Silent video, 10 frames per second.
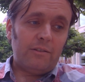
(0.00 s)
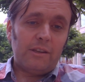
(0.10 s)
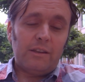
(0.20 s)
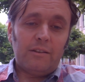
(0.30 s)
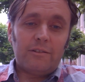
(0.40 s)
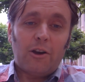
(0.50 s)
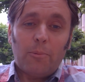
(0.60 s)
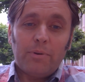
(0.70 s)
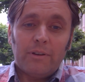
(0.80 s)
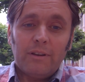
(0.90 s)
the
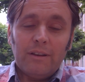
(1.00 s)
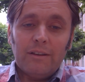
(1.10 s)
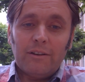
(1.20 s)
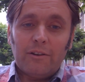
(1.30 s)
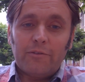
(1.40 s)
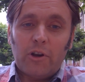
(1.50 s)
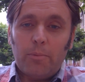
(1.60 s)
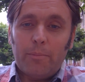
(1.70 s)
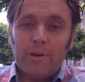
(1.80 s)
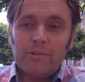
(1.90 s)
copper of
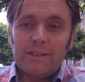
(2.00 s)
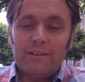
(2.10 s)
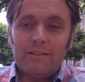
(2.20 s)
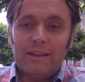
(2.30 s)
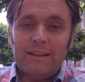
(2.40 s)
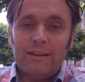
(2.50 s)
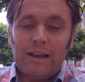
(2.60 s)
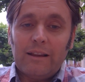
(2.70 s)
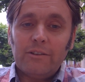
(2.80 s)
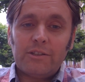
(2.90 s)
Coppermount in
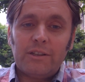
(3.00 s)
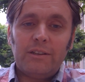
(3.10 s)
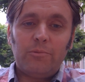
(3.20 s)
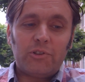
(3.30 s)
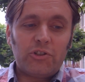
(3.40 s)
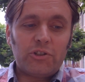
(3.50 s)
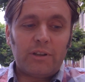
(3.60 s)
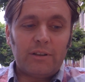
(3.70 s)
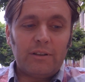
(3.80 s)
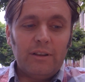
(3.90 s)
Anglesey, which
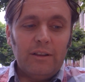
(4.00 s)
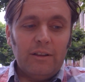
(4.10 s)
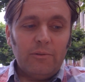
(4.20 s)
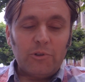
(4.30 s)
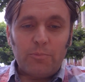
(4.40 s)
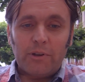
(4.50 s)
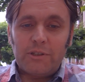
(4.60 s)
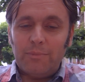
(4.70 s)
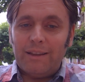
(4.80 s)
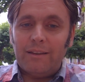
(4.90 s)

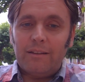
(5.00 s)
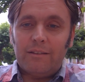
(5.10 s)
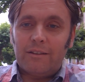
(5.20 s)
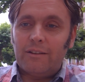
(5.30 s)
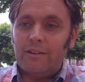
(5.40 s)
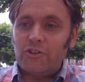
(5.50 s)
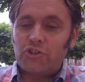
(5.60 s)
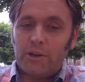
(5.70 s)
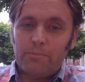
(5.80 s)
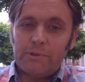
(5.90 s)
bottom-lined
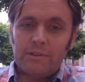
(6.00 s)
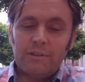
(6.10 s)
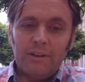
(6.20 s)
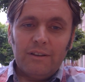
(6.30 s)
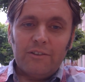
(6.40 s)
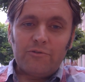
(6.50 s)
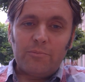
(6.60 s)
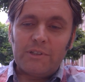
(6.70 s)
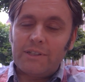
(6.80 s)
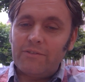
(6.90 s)
ships
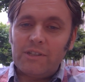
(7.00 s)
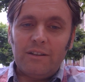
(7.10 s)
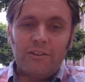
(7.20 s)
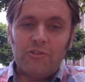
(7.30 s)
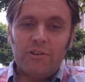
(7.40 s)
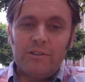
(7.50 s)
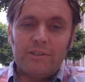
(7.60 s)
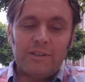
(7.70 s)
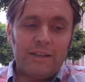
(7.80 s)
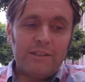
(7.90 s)
from the
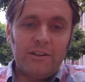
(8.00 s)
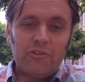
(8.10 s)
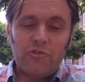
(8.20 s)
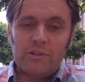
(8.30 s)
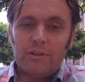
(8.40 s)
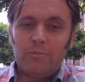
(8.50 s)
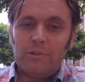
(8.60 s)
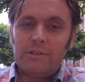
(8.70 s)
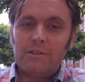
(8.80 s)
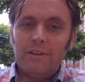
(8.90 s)
1700s, 1800s
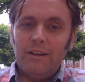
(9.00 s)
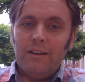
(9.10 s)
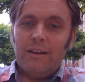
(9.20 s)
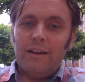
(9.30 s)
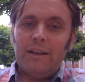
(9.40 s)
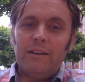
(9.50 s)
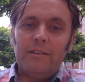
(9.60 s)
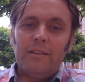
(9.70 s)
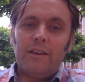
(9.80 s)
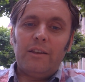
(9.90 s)
onwards,
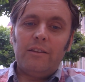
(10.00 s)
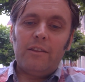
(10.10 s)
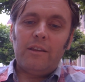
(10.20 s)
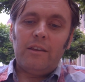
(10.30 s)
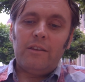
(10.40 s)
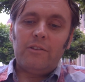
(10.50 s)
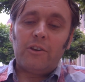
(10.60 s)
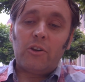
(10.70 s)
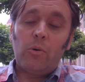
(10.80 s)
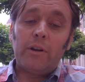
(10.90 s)
and then
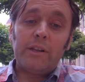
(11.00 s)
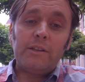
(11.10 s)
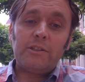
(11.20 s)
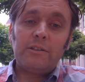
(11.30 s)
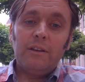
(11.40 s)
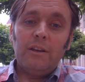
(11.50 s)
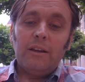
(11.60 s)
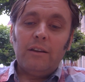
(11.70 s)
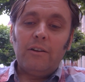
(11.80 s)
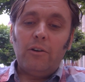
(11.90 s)
the quarries
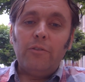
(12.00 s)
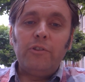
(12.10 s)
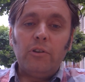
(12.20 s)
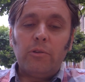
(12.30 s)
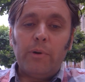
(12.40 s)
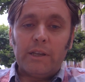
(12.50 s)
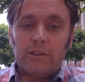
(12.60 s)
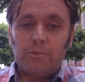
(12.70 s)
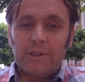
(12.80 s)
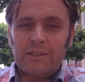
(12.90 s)
of North
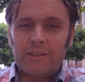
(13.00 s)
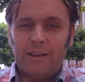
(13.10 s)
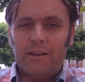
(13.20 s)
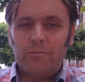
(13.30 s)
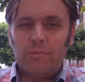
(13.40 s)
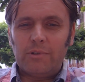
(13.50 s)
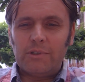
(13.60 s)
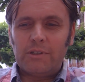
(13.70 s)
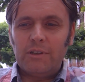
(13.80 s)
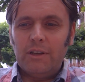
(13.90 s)
Wales, where slate
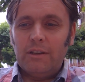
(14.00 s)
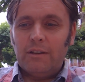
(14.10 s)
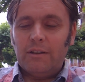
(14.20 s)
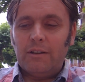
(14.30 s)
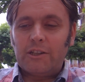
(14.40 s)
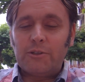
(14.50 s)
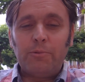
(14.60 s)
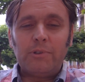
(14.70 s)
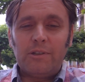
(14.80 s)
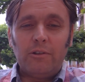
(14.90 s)
was
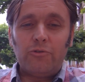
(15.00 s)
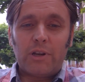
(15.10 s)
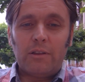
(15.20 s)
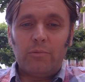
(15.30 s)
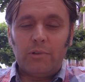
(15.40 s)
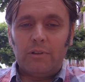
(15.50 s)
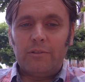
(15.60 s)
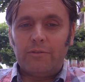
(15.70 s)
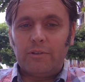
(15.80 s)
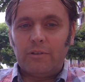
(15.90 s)
exported all around the
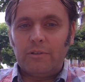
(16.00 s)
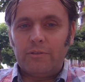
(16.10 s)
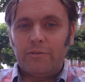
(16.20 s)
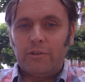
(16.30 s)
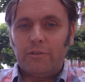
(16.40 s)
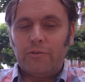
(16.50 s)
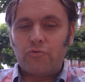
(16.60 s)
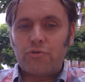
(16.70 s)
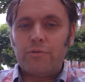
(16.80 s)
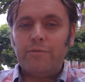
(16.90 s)
world for
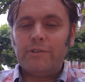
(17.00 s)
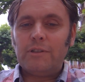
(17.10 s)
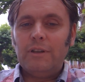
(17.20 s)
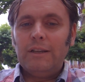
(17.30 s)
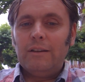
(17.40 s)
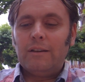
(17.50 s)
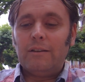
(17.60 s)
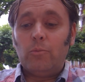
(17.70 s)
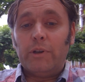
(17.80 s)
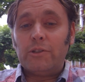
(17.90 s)
roofs,
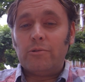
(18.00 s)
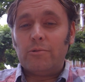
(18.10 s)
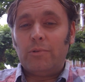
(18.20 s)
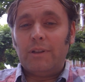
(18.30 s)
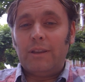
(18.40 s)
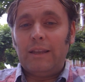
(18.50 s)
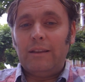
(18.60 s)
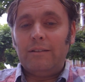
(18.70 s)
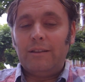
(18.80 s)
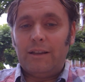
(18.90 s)
and Wales was one of
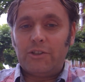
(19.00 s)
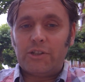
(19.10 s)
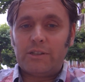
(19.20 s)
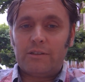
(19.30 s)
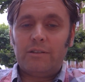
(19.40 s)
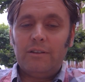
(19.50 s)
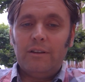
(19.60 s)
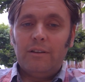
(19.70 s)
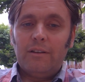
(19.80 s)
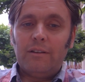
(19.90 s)
the largest
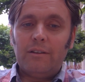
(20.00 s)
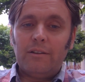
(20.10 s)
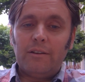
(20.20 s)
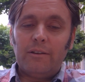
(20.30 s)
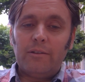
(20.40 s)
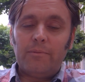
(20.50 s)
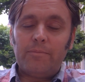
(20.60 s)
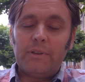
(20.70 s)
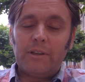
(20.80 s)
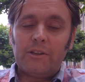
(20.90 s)

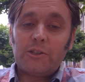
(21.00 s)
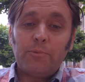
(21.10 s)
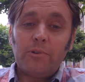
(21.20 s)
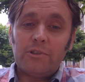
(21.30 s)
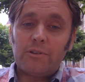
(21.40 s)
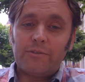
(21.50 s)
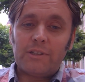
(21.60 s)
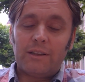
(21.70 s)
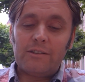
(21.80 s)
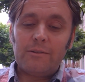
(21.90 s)
exporter of
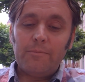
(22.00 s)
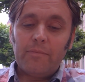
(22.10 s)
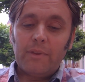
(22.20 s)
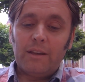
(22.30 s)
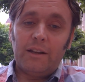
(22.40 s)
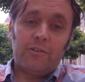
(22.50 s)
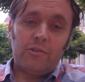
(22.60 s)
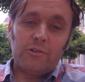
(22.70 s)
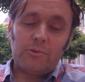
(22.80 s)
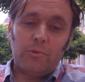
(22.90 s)
slate. And then, of
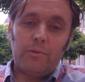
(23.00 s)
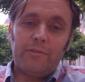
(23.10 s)
course, what